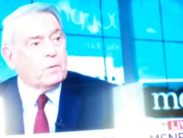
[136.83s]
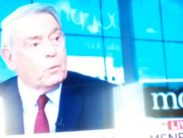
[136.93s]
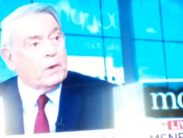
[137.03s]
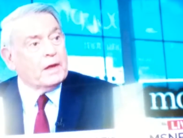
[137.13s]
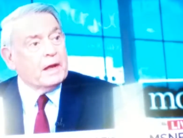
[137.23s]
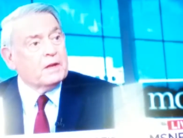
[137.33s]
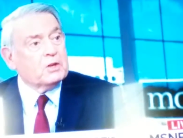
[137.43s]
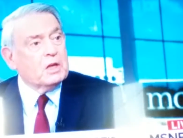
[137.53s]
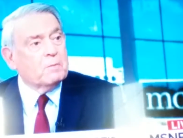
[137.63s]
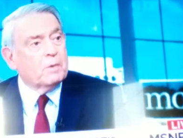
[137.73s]
but we
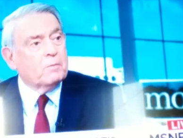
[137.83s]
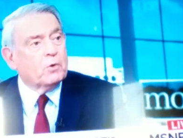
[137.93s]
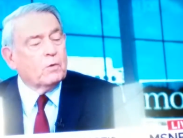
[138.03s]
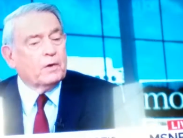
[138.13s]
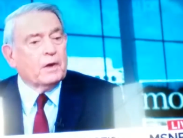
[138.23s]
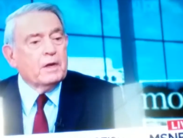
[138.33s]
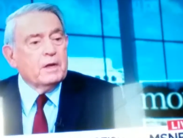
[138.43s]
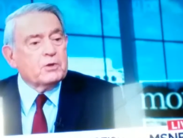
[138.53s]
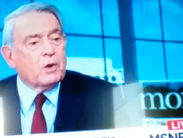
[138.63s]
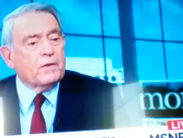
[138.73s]
can keep improving.
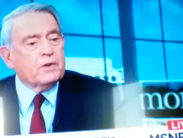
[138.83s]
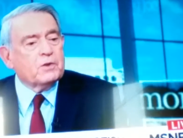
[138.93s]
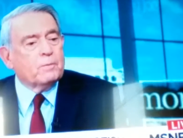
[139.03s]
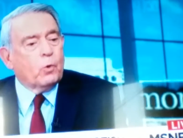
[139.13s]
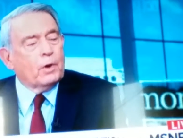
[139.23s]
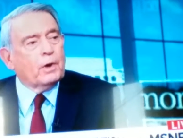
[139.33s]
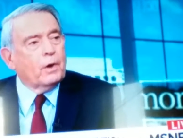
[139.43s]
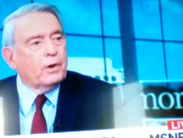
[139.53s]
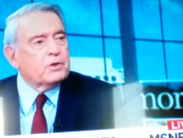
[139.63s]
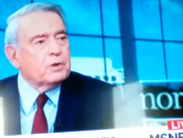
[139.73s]
So I think it's important to
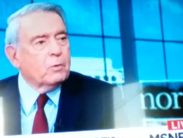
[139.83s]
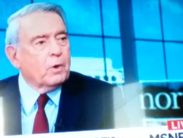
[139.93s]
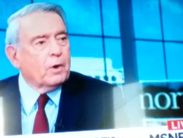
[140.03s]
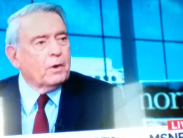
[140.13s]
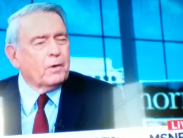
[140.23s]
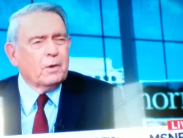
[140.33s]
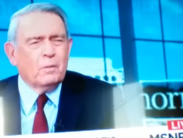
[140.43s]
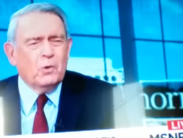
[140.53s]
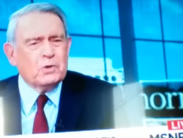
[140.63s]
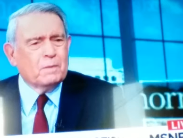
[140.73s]
listen to one another. And
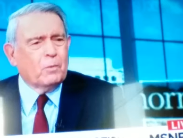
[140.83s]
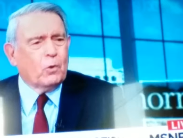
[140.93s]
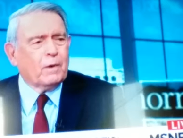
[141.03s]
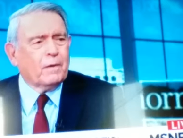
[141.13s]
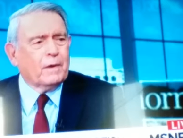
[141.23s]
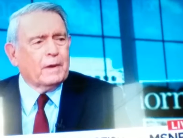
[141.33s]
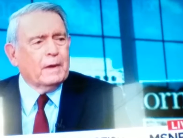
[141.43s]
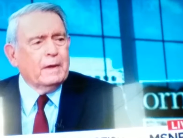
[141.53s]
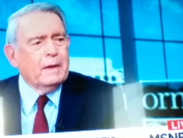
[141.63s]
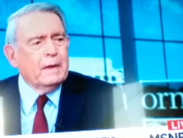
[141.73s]
the most important thing
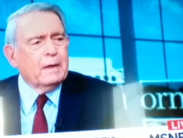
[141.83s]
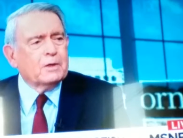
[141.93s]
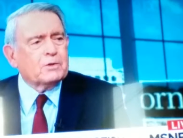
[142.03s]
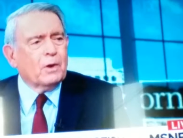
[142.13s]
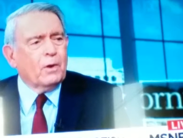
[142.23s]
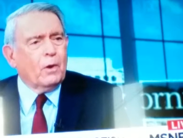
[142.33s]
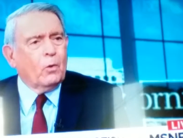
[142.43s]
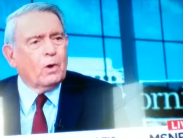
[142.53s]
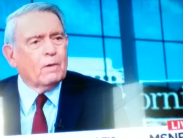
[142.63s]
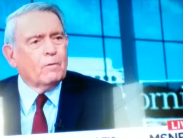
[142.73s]
is to
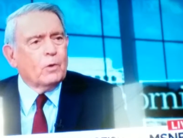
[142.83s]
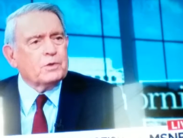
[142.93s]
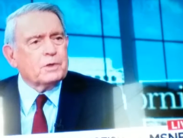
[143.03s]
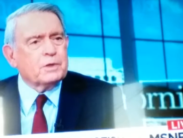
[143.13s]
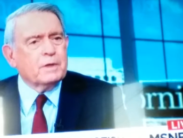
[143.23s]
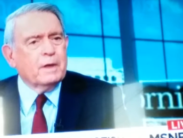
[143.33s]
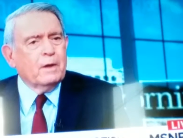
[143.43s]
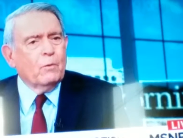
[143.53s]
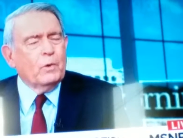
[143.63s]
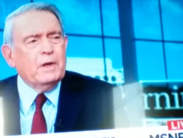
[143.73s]
lower our voices.
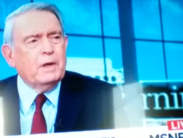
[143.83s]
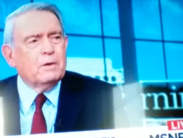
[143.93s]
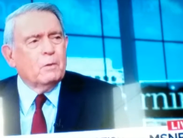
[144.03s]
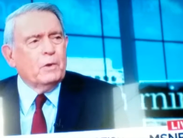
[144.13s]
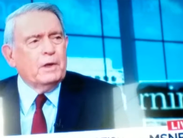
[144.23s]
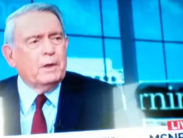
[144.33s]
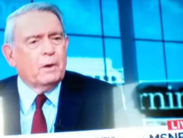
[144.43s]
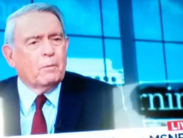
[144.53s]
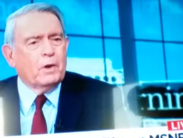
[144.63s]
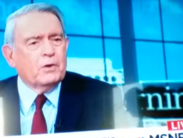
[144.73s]
We need, we need
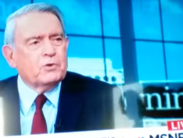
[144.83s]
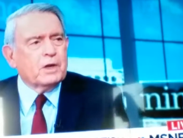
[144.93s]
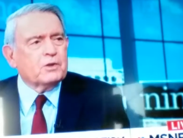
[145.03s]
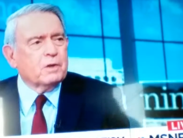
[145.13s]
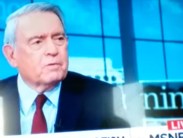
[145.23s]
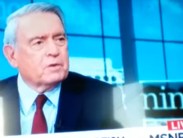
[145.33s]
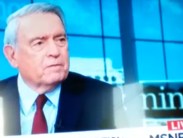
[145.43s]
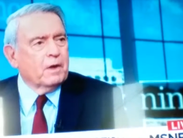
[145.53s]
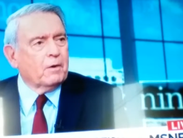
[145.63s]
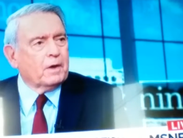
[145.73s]
an injection of
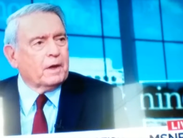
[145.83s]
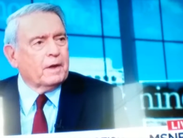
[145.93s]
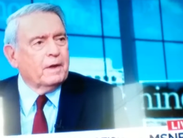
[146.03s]
civility